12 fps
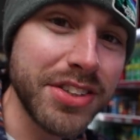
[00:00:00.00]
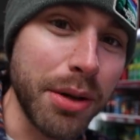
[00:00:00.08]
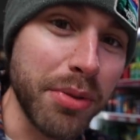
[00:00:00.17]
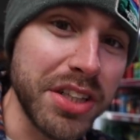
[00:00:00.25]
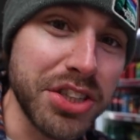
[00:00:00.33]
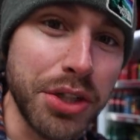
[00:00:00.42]
so I'm
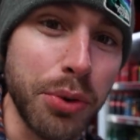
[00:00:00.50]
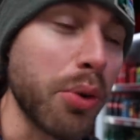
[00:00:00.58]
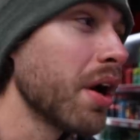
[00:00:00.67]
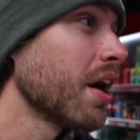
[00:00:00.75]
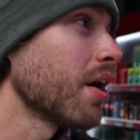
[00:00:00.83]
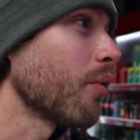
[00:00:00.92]
gonna let you
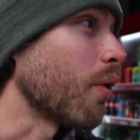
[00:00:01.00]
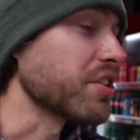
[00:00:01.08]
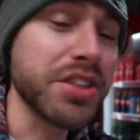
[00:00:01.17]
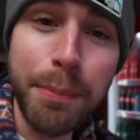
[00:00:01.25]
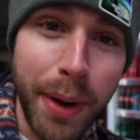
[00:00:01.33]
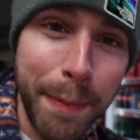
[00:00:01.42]

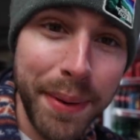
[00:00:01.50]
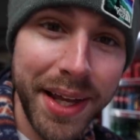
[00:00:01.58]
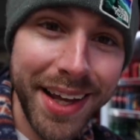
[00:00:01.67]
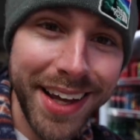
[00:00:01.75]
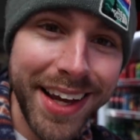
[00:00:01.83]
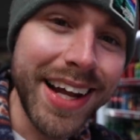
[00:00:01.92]
watch him prep it
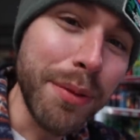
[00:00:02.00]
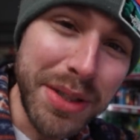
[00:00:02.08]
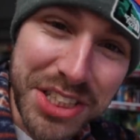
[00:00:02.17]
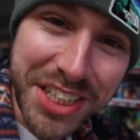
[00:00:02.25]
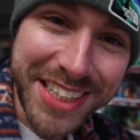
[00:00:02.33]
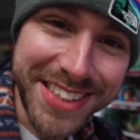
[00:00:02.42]
and I'll
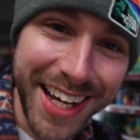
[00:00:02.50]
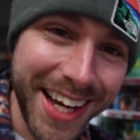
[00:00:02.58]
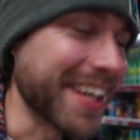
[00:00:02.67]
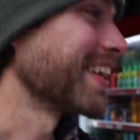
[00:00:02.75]
meet you inside.